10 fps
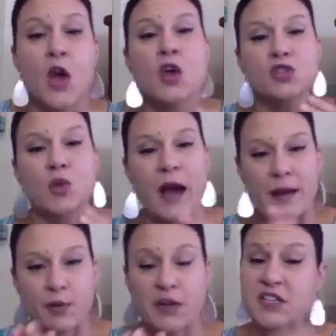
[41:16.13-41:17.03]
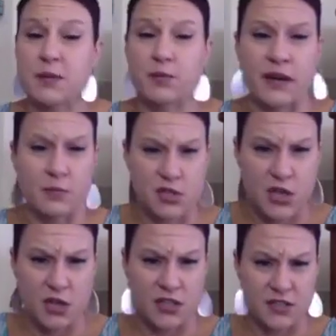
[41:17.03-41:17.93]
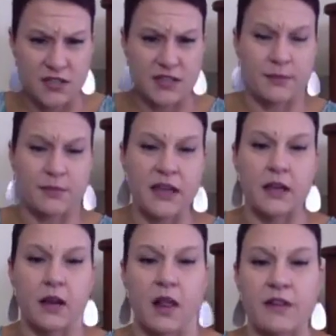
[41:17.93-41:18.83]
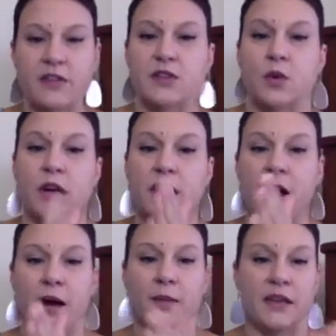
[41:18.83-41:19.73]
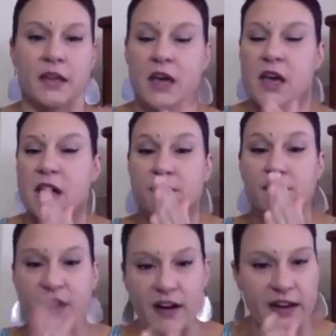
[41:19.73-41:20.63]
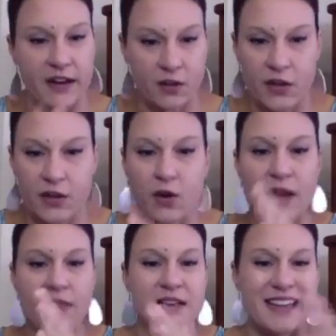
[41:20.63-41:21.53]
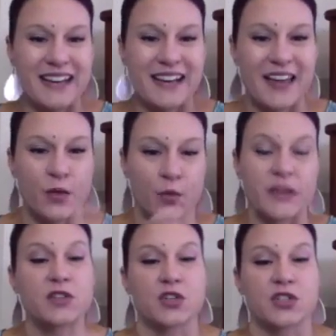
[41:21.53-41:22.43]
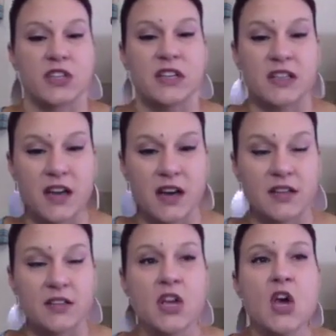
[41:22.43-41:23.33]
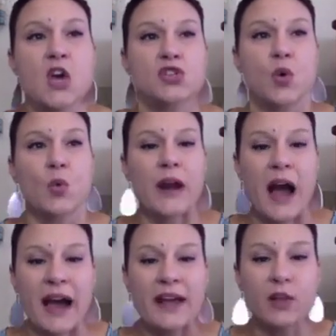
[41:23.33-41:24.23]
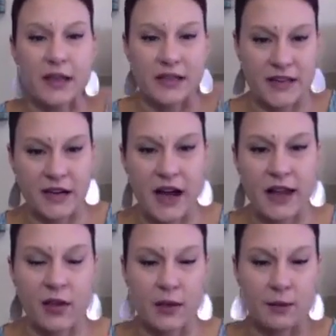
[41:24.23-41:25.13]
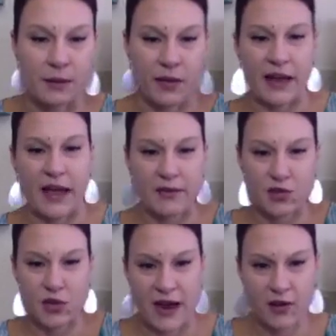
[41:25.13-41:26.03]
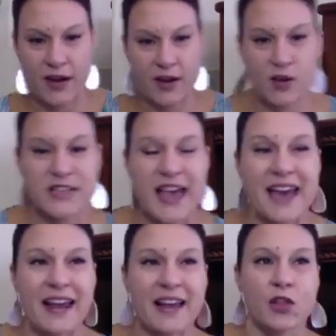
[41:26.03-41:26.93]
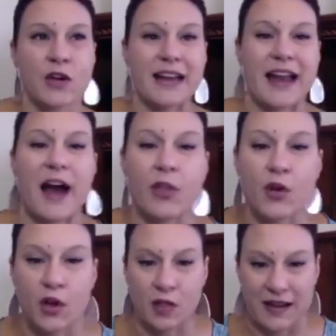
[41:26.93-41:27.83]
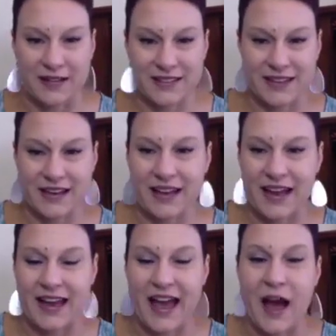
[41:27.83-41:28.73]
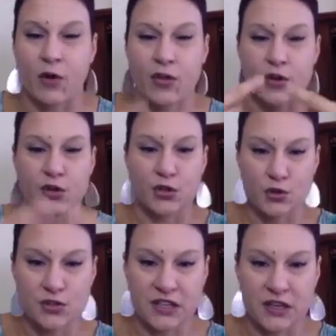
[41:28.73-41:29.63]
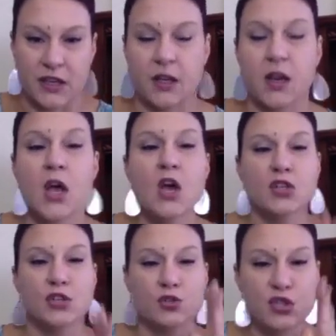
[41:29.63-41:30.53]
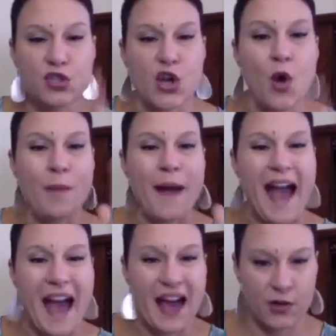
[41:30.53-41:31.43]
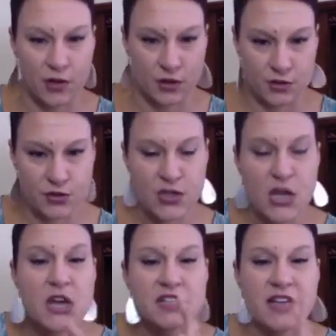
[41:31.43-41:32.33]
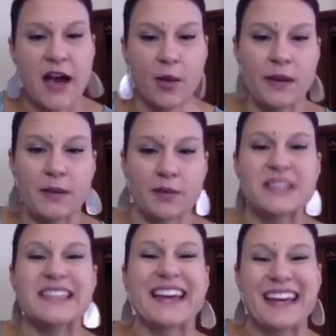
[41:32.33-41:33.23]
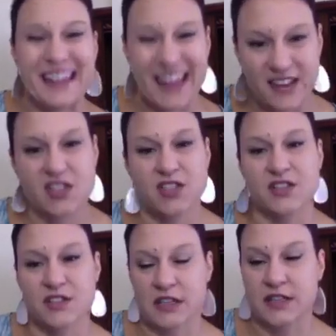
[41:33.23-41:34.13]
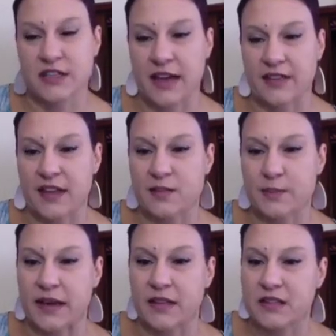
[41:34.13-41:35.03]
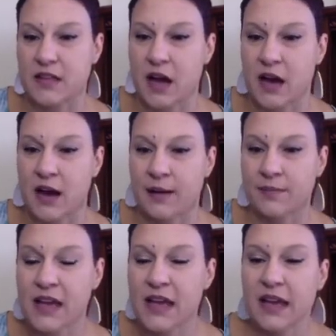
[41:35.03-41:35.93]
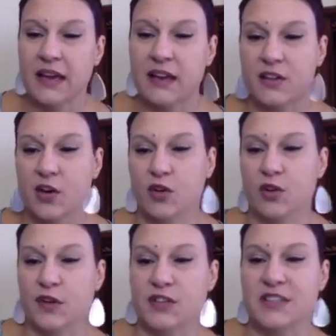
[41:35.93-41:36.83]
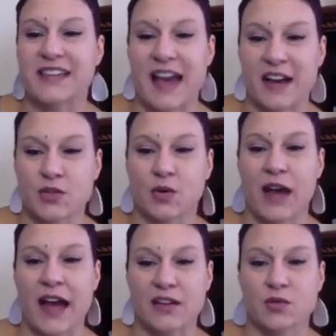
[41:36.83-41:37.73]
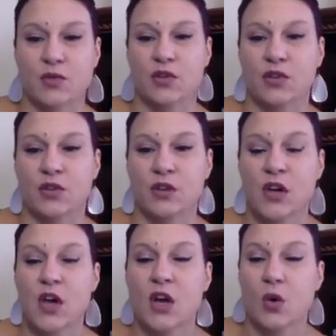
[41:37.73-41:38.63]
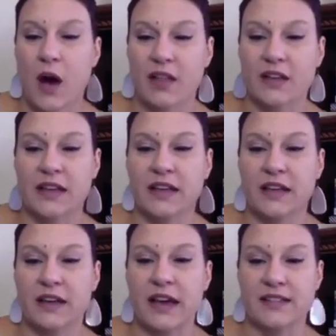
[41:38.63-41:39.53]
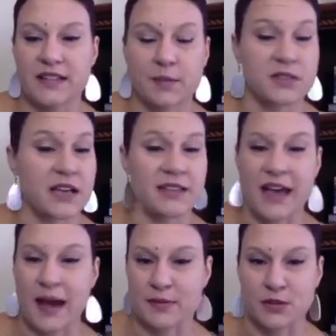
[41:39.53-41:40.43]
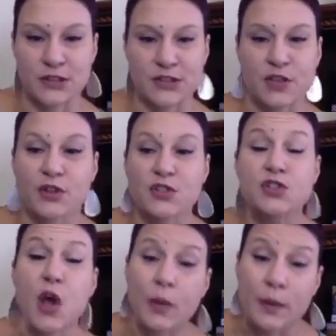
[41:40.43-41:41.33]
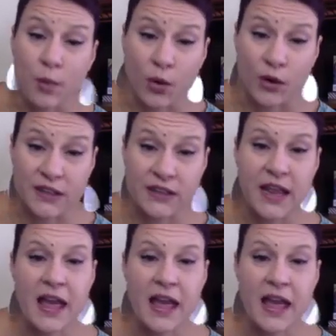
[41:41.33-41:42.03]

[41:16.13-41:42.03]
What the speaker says: So I appreciate Brendan Burchard does the same thing in a lot of his work. He very analytical, and the data and the research that he does. So when I look at data, I look at people that have track records, and I look at how they're collecting data and how they're using it to show patterns to help people see connections inside that space. Anecdotal versus actual quality and sample size. Absolutely. So important.